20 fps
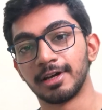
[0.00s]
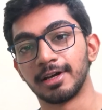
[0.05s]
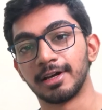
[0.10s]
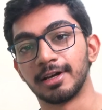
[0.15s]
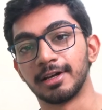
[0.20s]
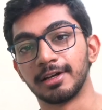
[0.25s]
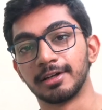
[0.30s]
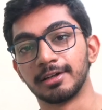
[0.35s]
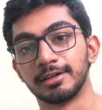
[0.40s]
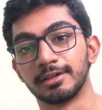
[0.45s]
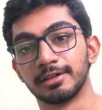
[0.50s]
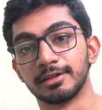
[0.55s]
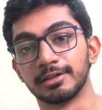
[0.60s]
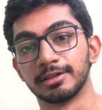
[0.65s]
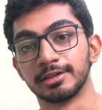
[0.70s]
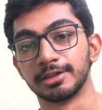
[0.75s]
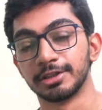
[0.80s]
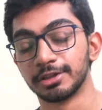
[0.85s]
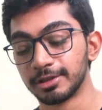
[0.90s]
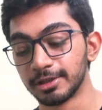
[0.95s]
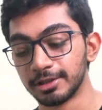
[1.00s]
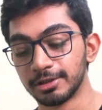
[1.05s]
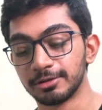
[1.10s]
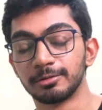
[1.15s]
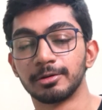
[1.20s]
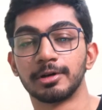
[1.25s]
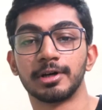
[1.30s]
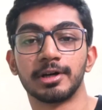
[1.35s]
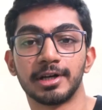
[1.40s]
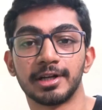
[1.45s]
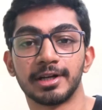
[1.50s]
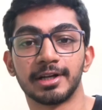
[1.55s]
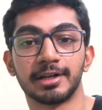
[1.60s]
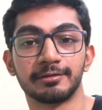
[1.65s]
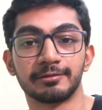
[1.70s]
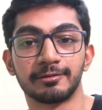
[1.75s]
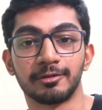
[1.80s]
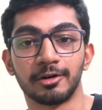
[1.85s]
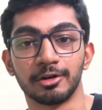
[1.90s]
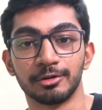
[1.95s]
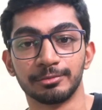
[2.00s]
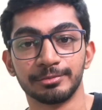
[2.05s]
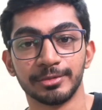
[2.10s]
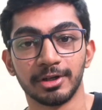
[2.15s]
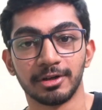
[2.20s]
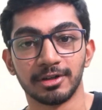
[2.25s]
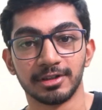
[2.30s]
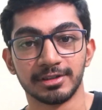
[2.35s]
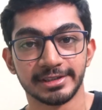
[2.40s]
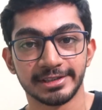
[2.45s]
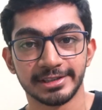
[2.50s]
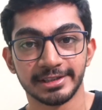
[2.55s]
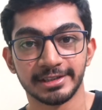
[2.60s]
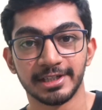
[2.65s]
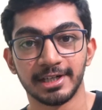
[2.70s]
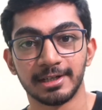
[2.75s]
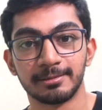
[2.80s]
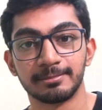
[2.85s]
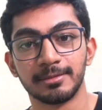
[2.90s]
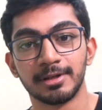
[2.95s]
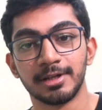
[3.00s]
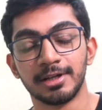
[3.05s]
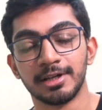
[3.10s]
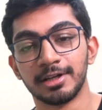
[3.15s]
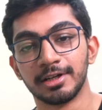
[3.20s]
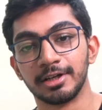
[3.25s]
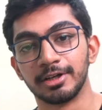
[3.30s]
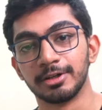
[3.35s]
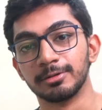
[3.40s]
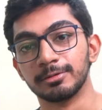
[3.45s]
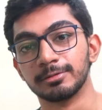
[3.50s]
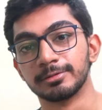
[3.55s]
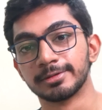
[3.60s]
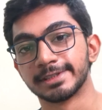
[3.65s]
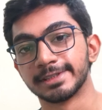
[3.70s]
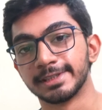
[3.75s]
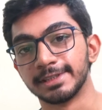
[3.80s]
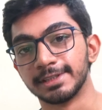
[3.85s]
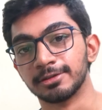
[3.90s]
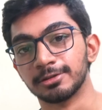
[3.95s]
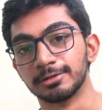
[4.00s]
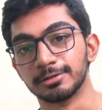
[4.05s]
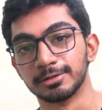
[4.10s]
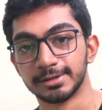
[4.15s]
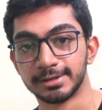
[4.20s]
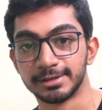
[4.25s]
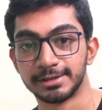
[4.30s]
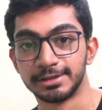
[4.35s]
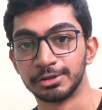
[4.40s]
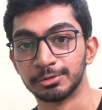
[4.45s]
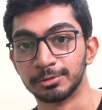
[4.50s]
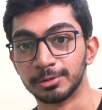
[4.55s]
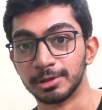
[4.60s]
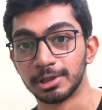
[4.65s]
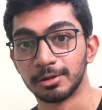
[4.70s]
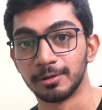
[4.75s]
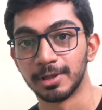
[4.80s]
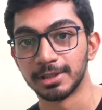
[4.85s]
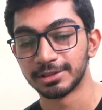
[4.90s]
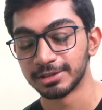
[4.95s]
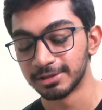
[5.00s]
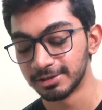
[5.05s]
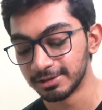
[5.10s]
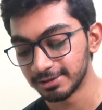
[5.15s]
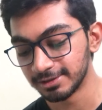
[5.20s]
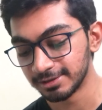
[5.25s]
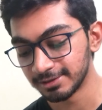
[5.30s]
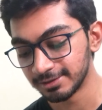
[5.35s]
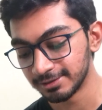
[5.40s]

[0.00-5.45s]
and uh, you can go ahead and follow me on Instagram to see those your questions.